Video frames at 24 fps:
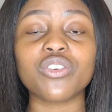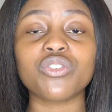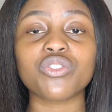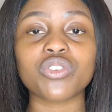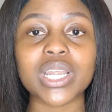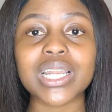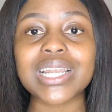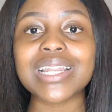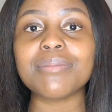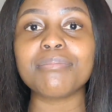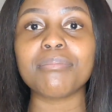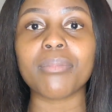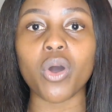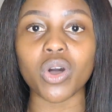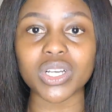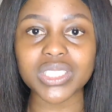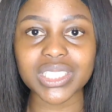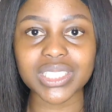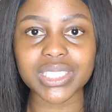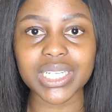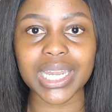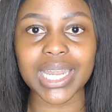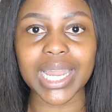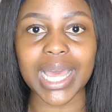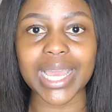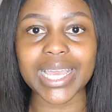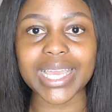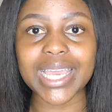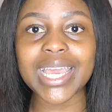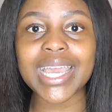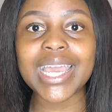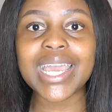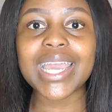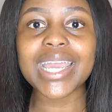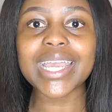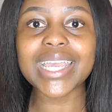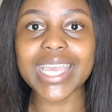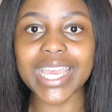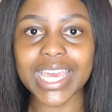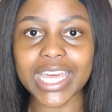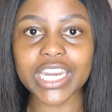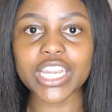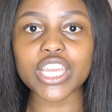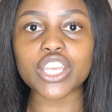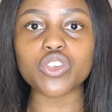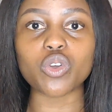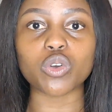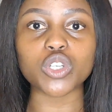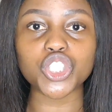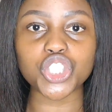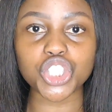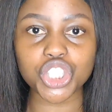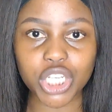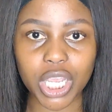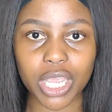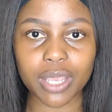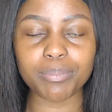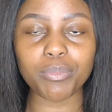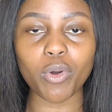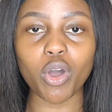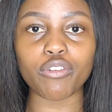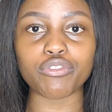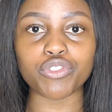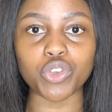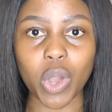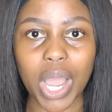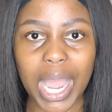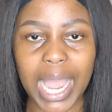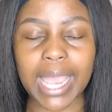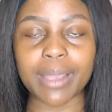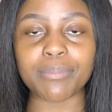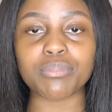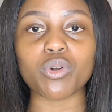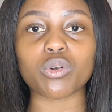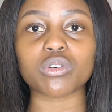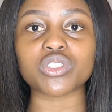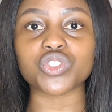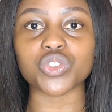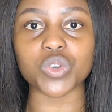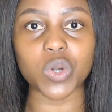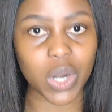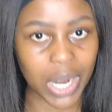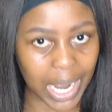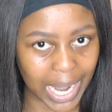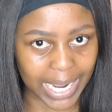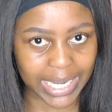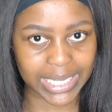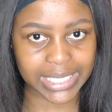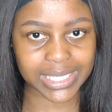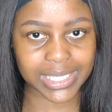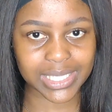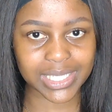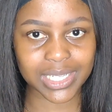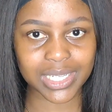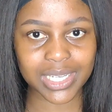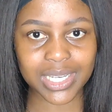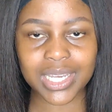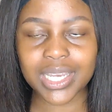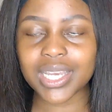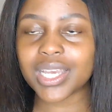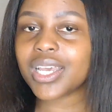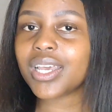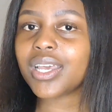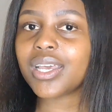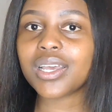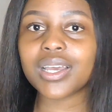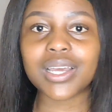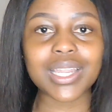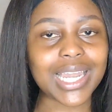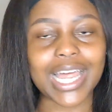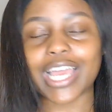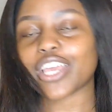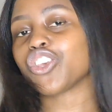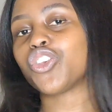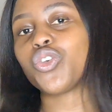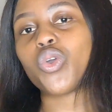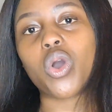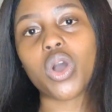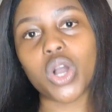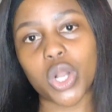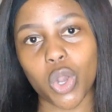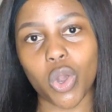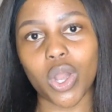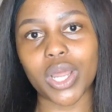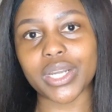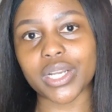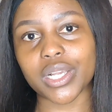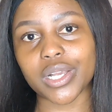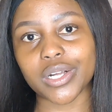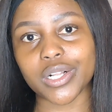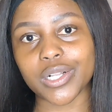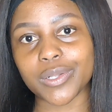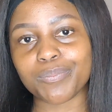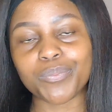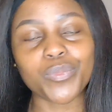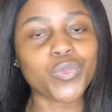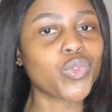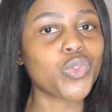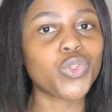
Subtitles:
really master like getting your shape of your eyebrows right, like you are gone, girl.